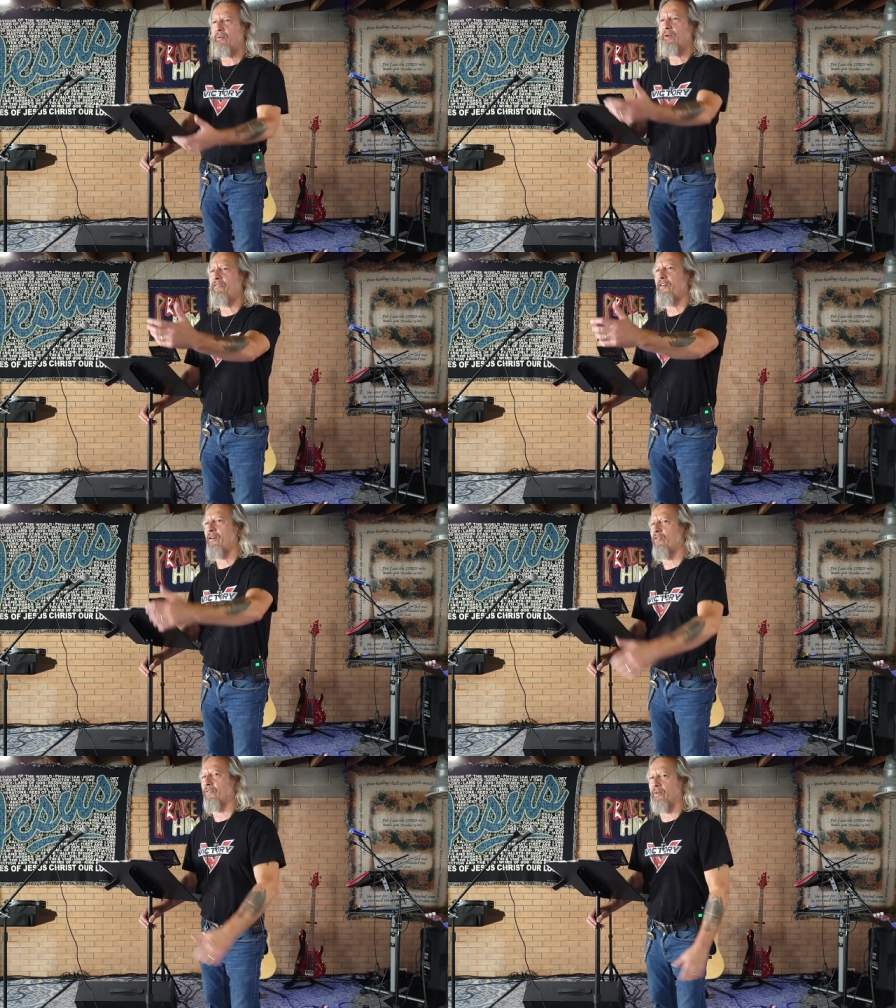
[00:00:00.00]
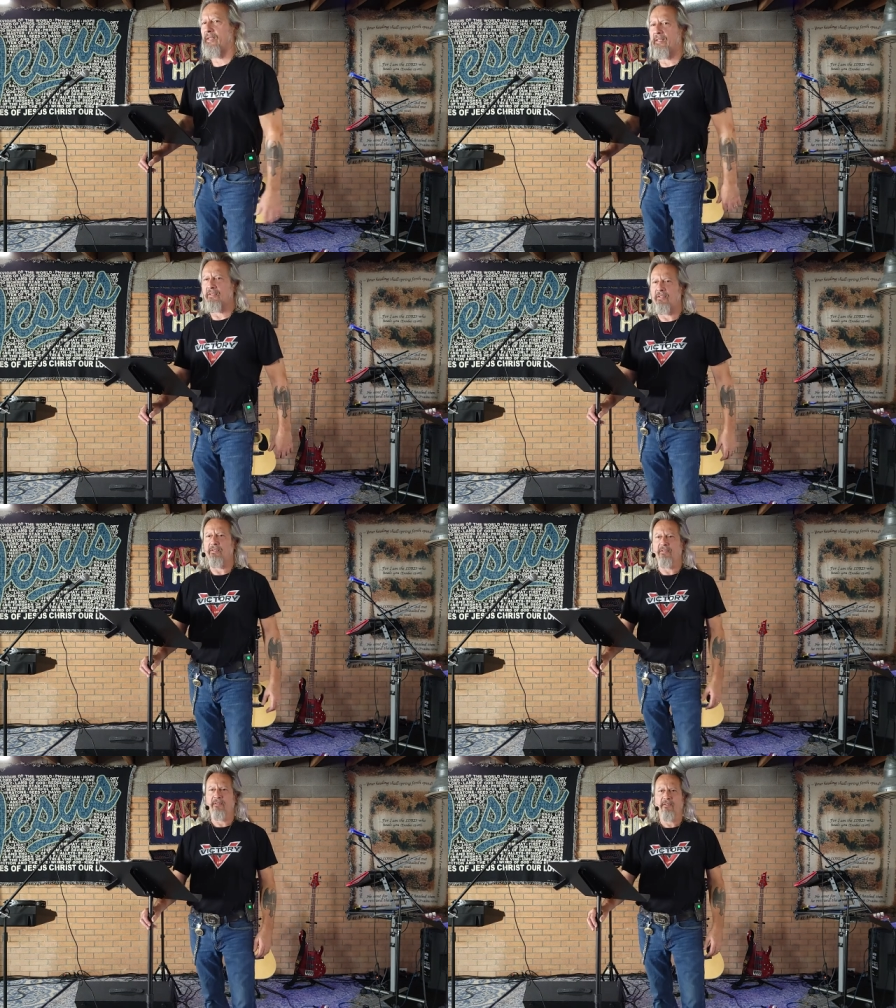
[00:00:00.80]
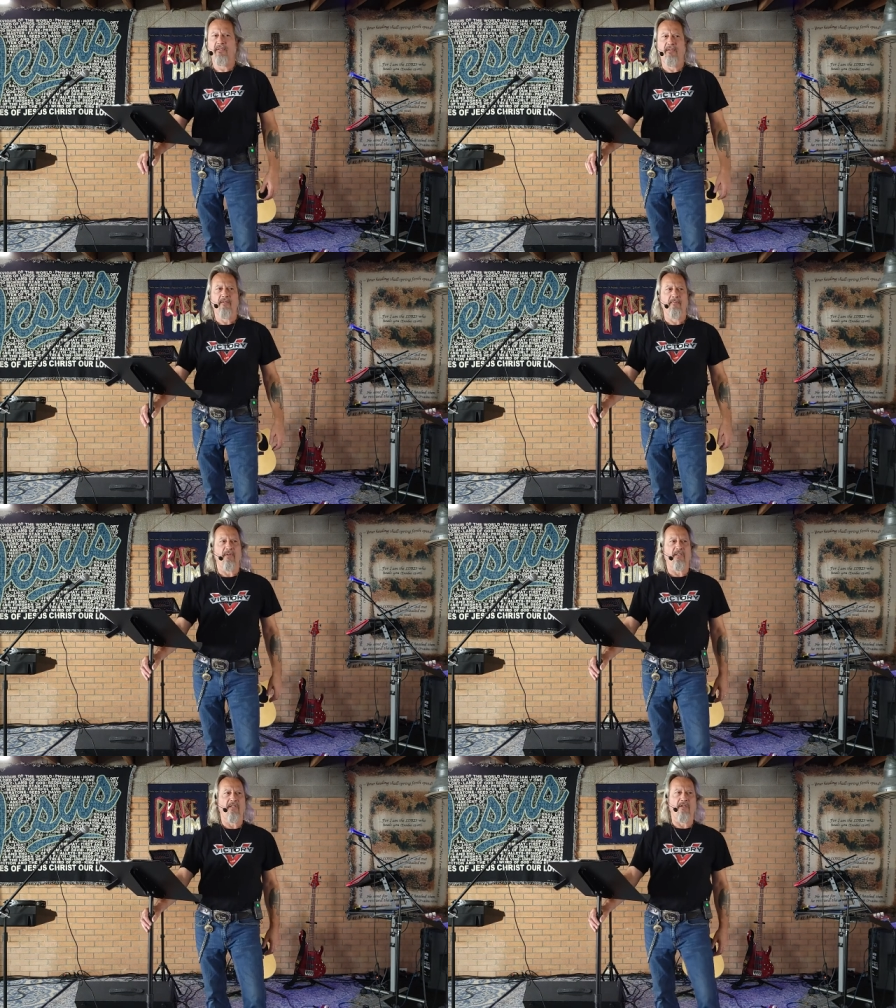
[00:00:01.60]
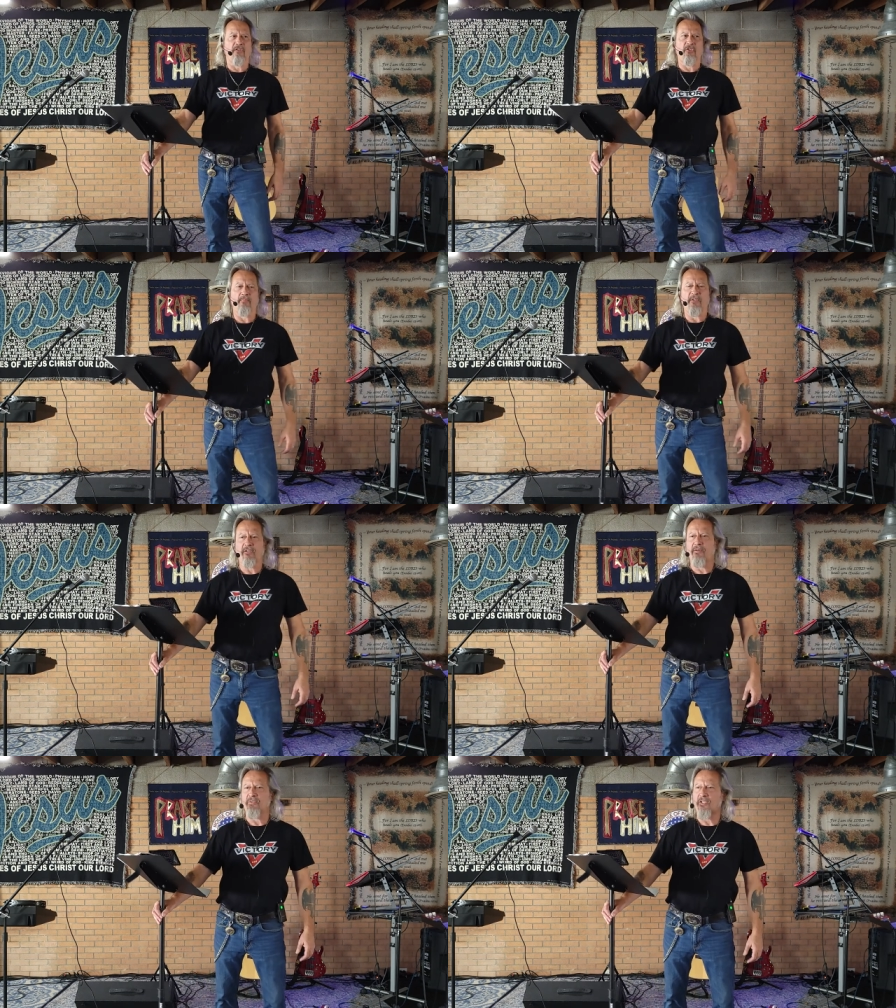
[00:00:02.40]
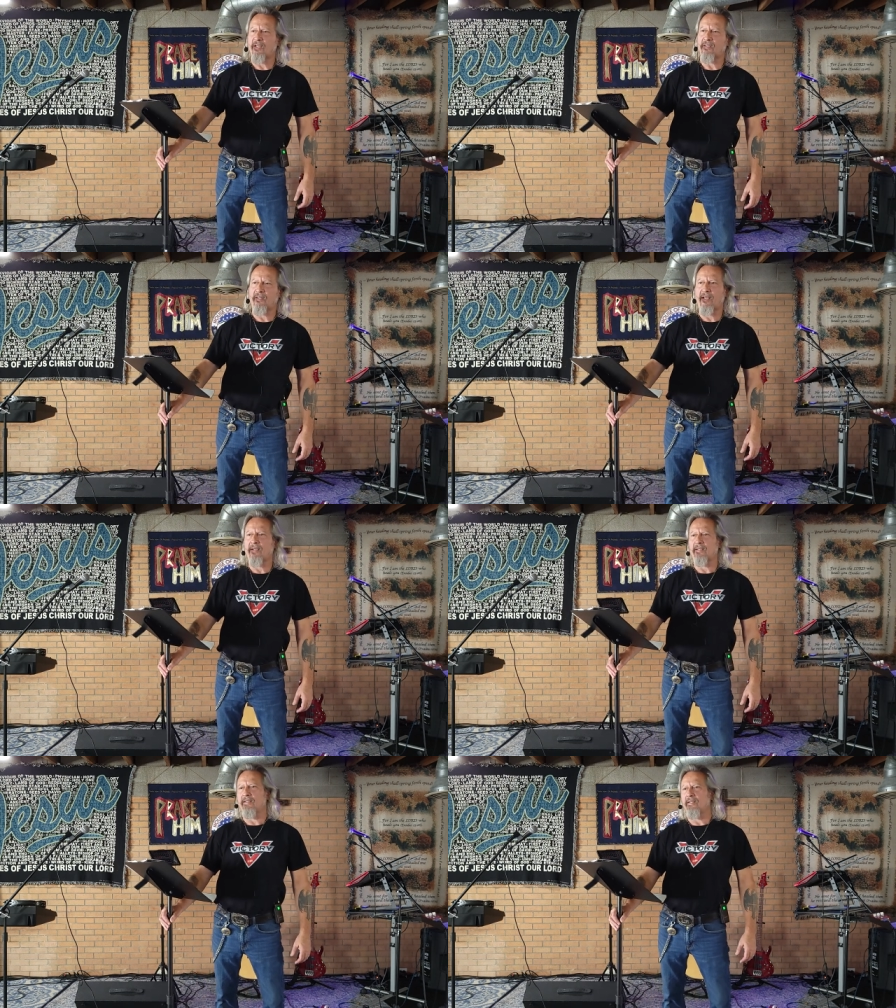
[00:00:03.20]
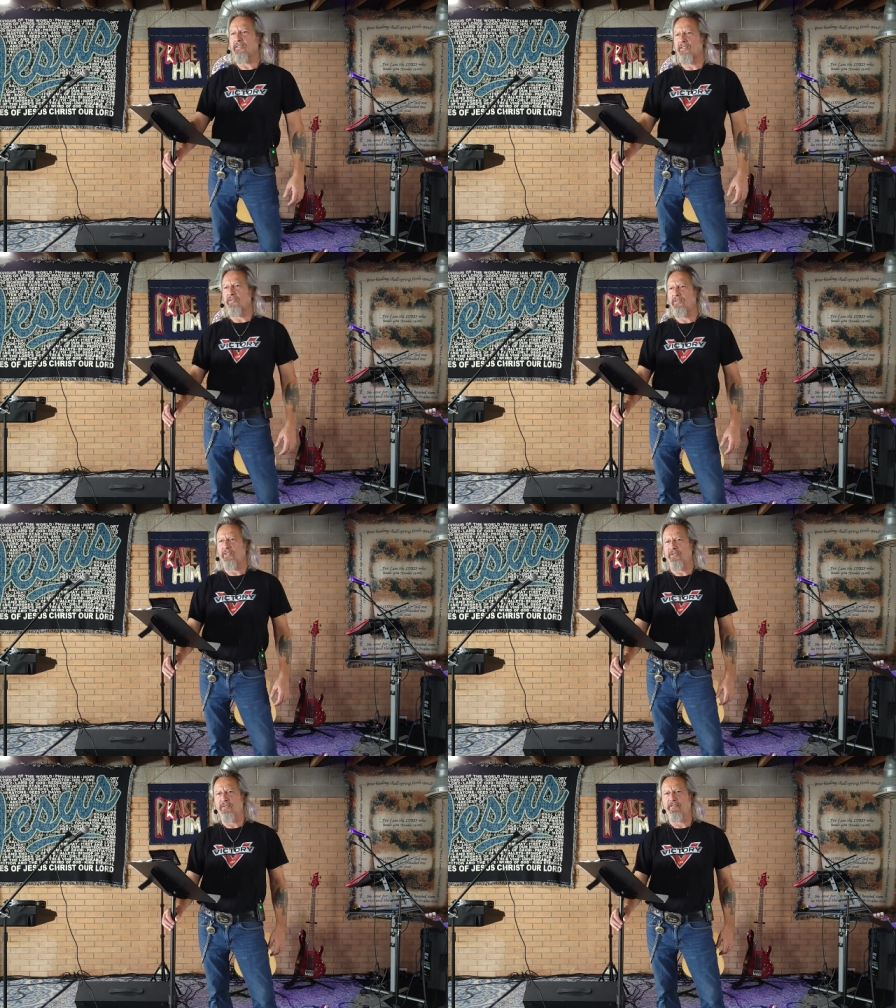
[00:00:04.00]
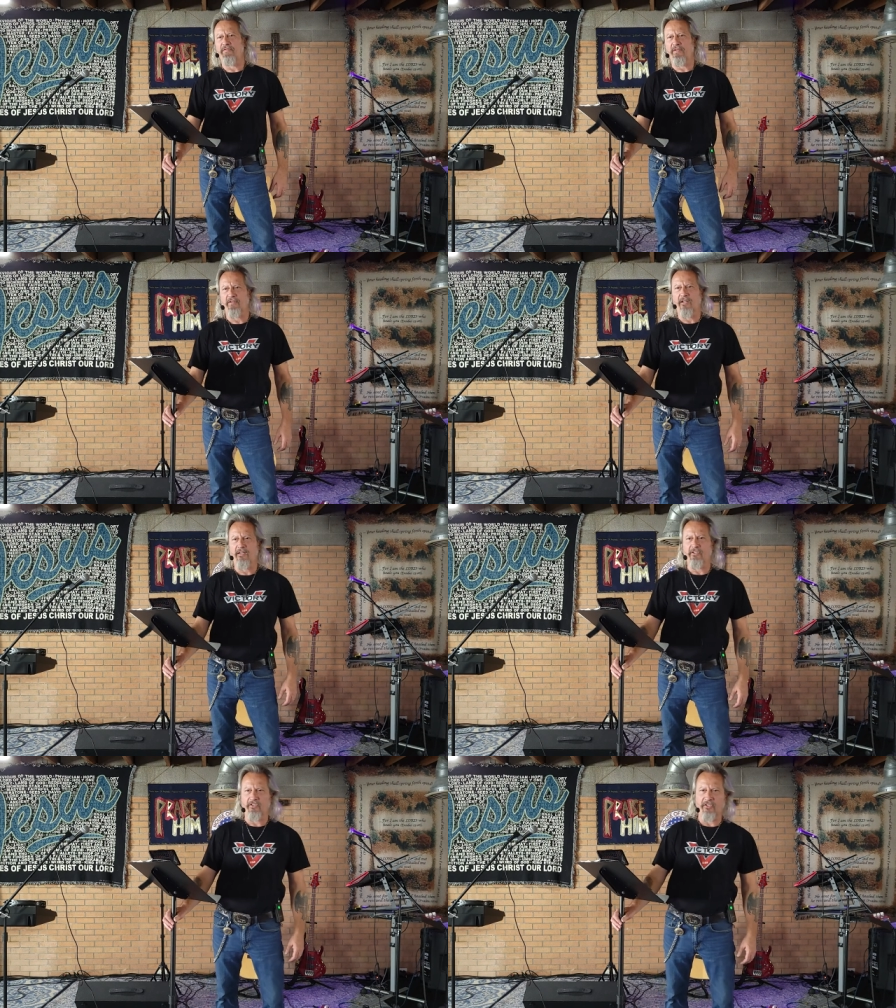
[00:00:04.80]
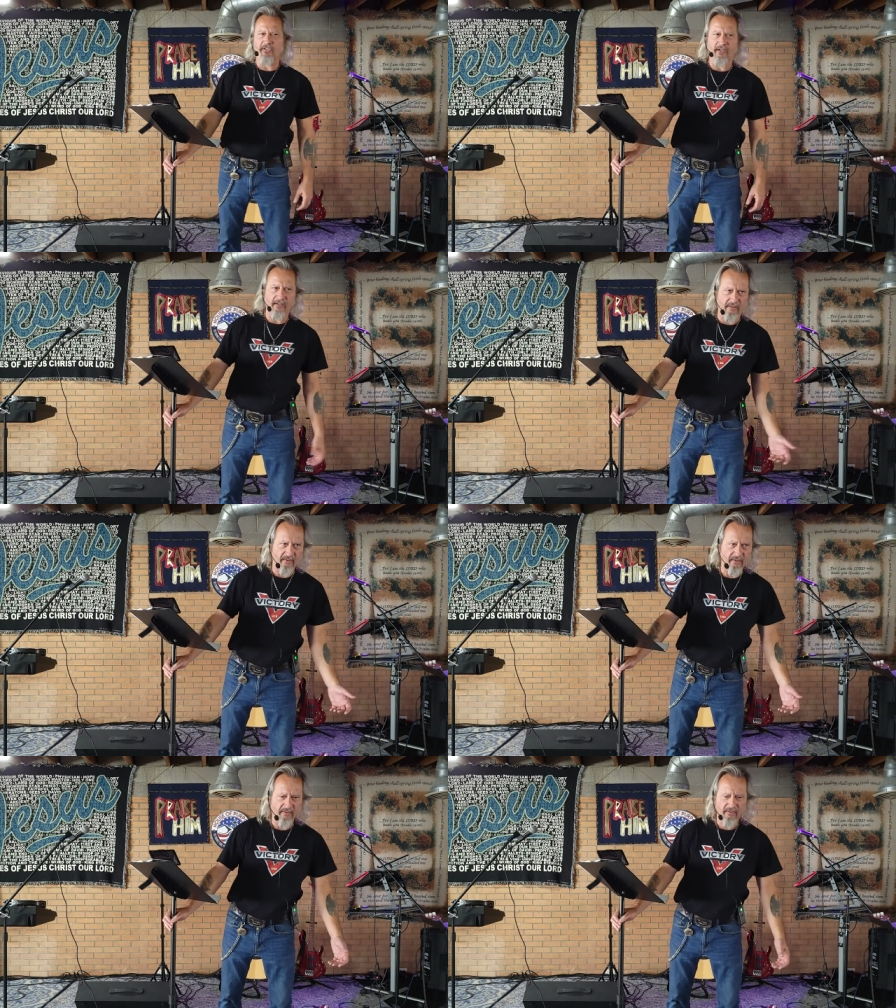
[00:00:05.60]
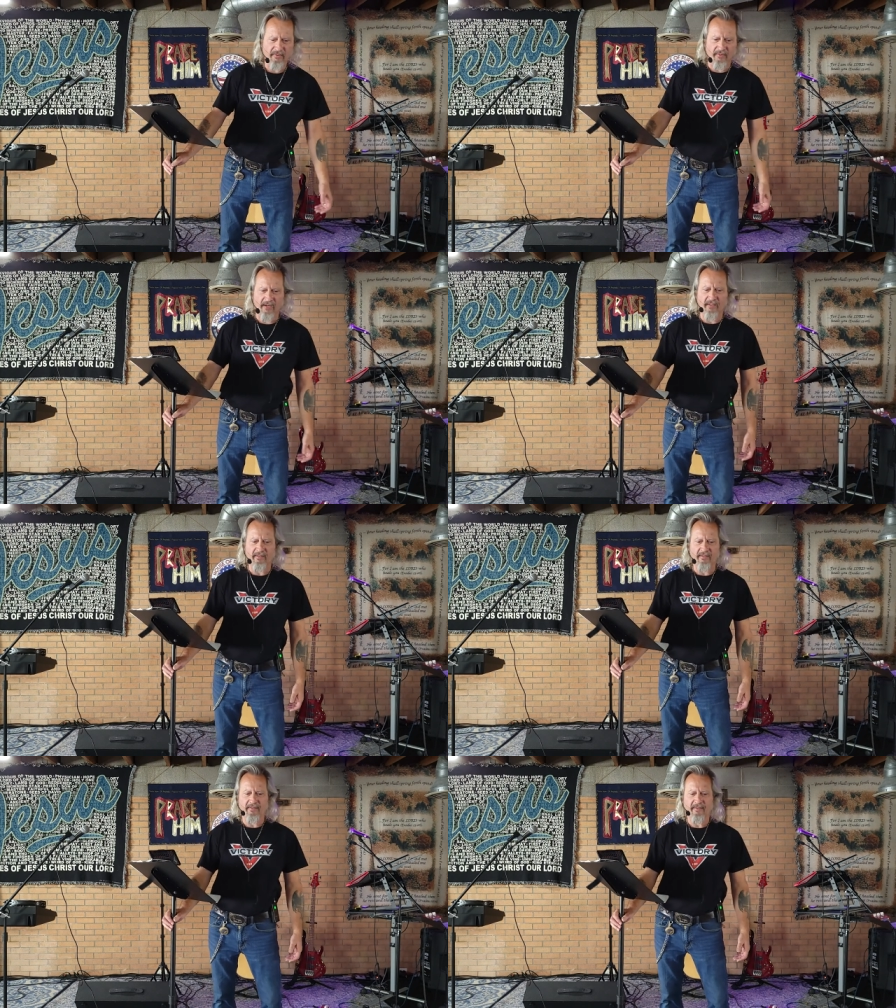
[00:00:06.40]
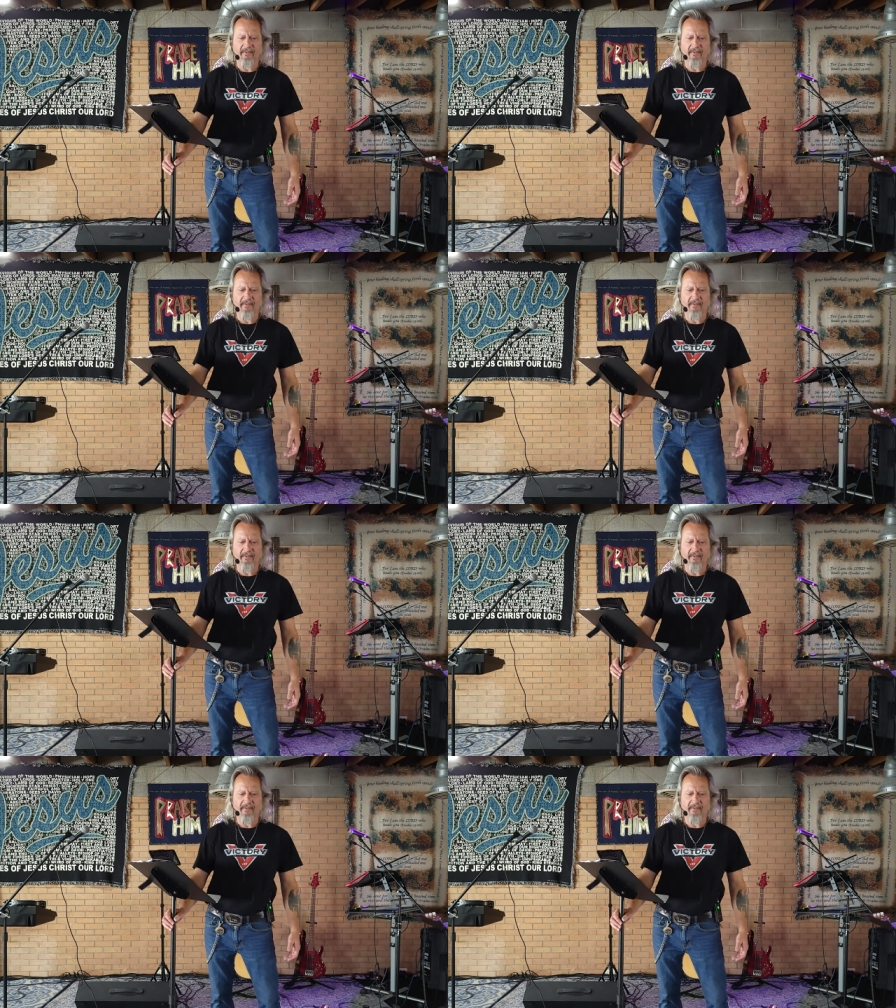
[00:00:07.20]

What, what if I overeat? My character becomes kind of lackadaisical. You know, I feel kind of sedated, right?